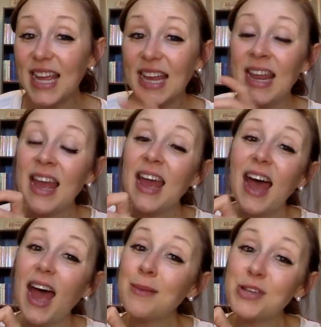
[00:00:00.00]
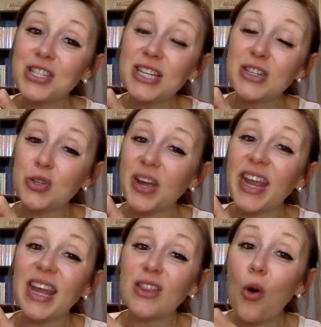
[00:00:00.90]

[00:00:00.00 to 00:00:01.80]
and I'm just enjoying it.